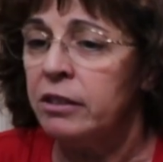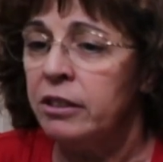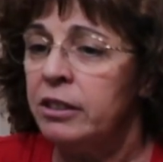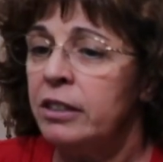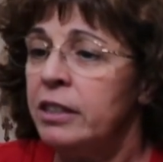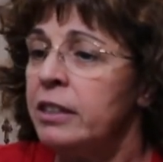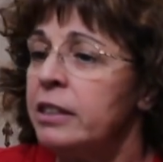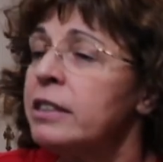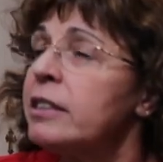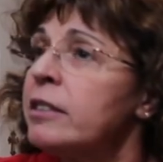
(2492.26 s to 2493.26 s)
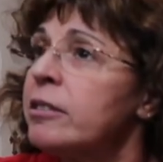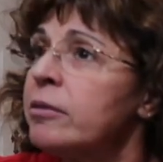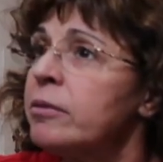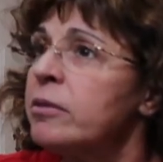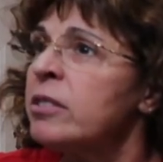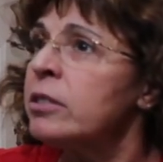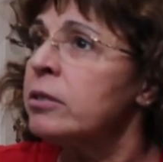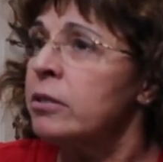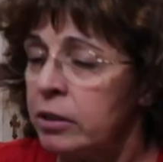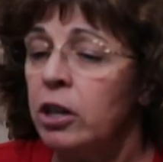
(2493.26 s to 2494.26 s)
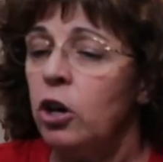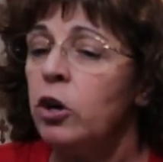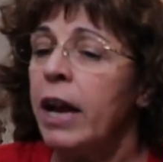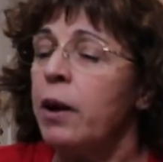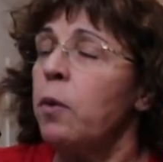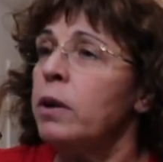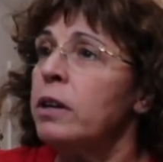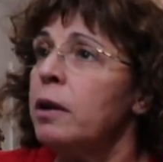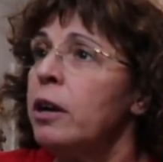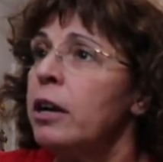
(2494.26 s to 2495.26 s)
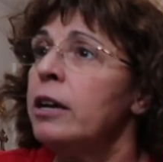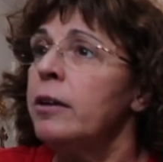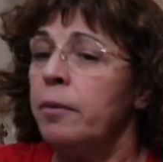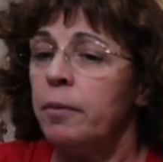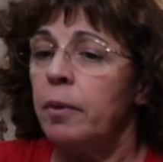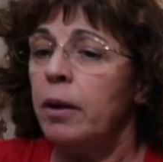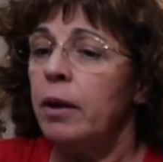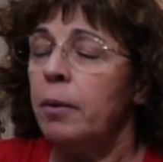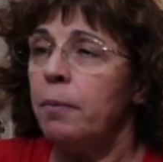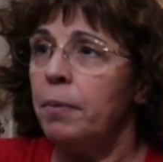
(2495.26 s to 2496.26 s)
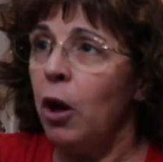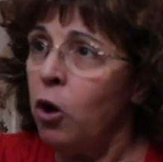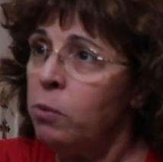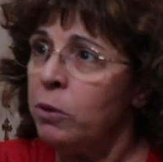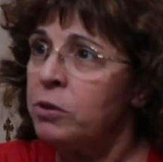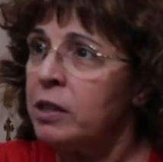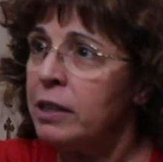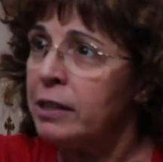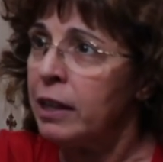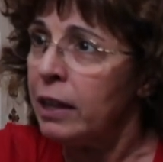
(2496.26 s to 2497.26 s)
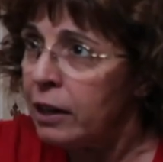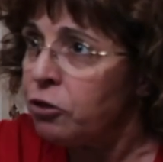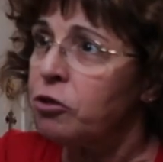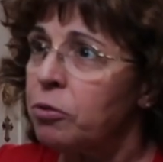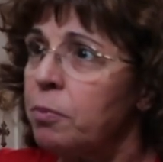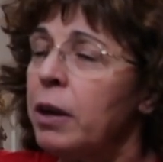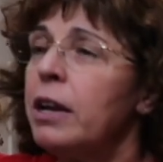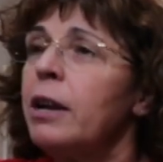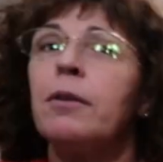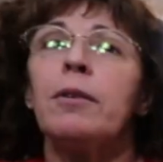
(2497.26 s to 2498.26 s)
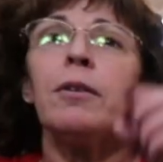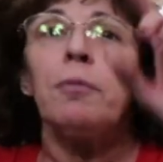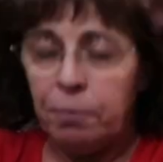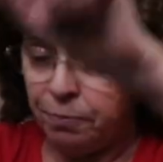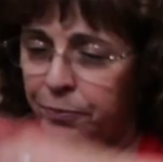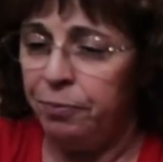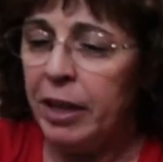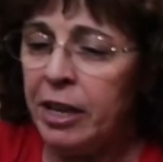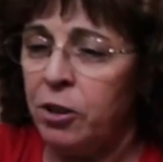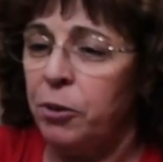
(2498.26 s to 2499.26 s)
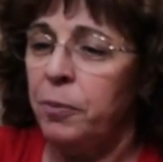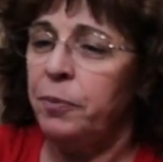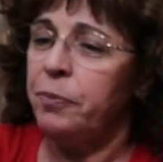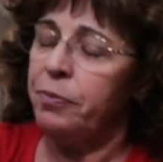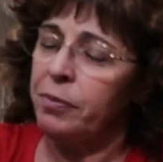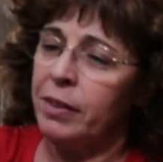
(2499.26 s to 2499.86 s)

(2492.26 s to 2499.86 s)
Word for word: Oh, uh, the little Jackson. Okay. Black Jackson. Almost. Jackson Black. Blackjack, Blackjack. Thank oh, oh.